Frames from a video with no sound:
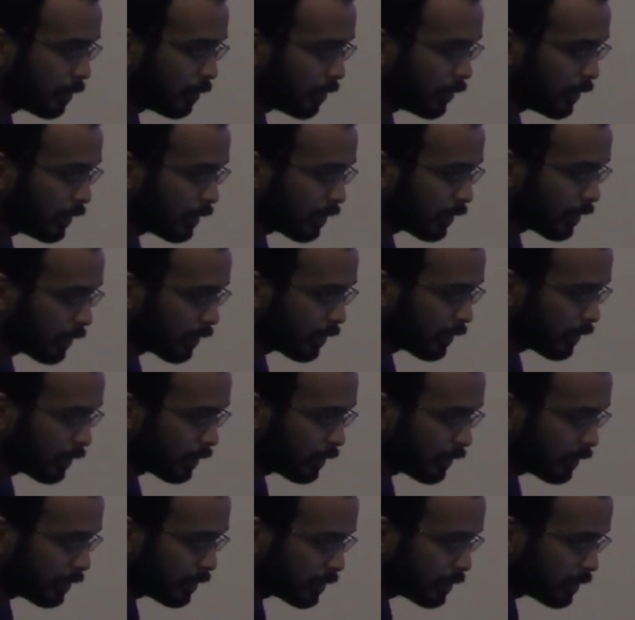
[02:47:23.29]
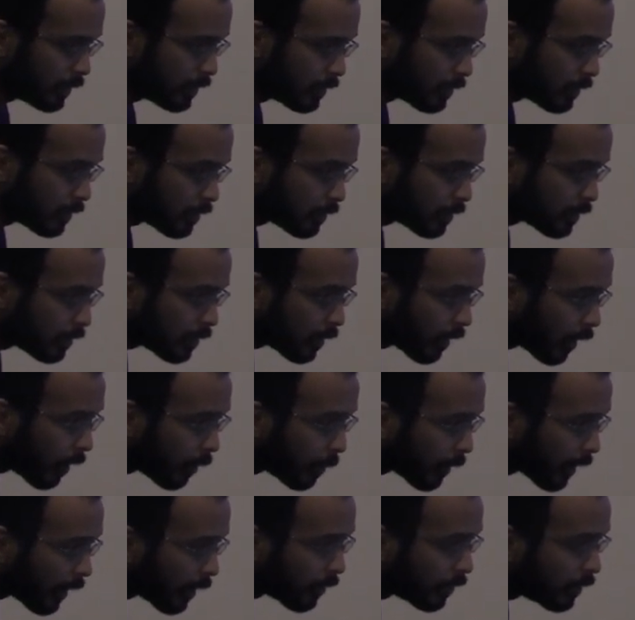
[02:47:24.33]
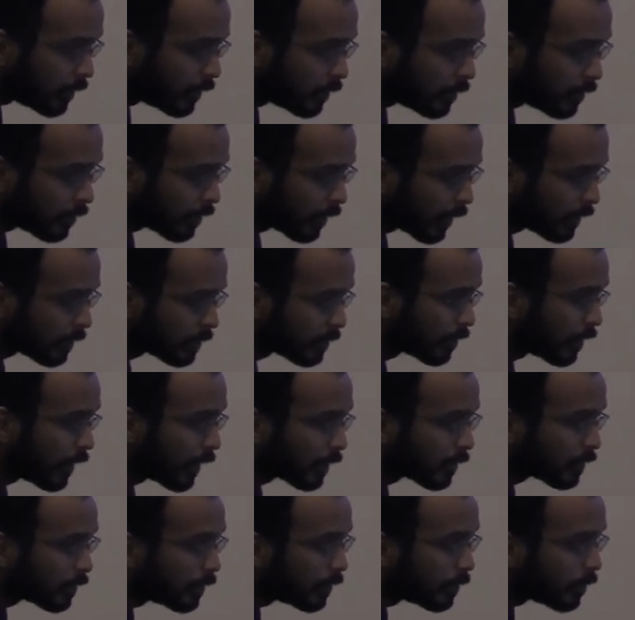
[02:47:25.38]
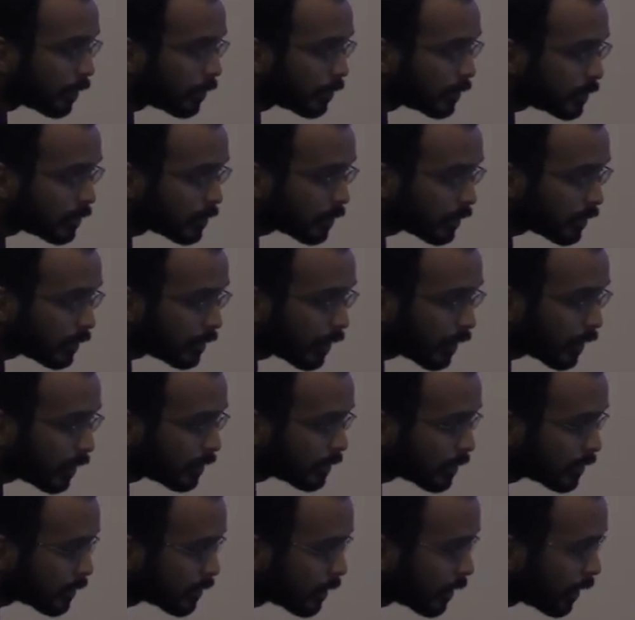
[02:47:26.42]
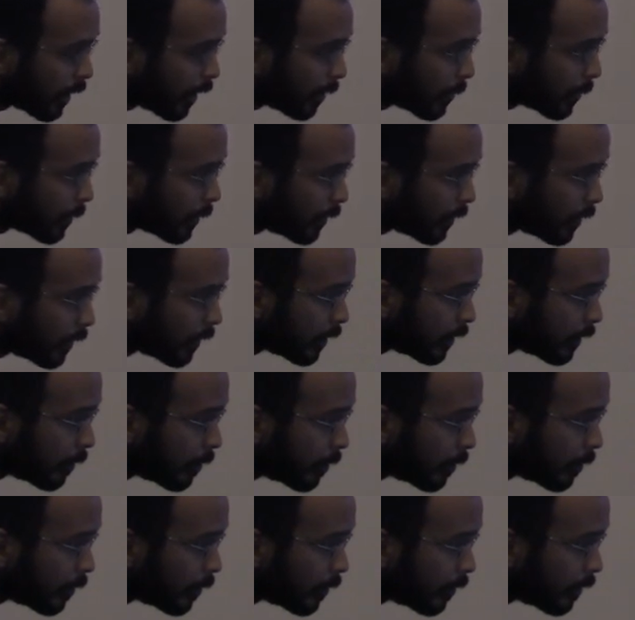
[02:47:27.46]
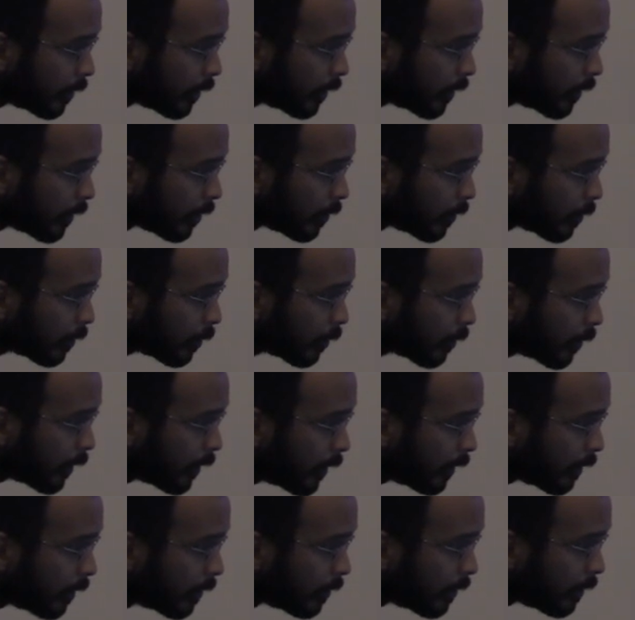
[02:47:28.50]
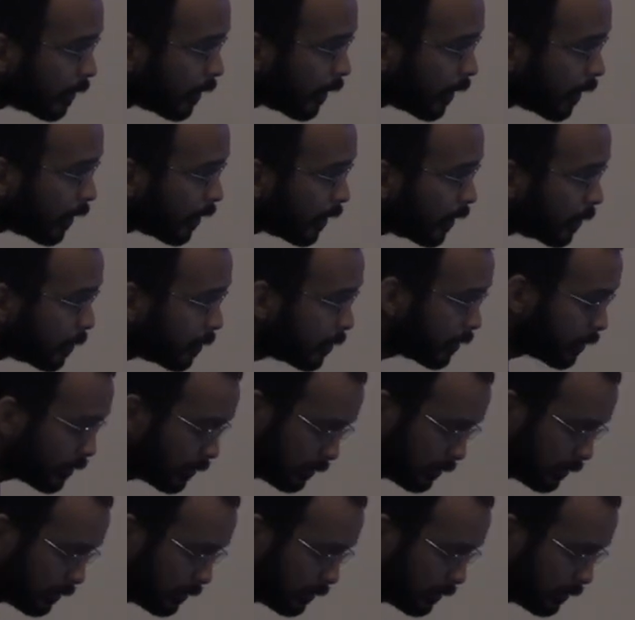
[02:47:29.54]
because. Oh, but I don't need to do that. So actually, what we should have done is inside hopper hitter, get rid of name,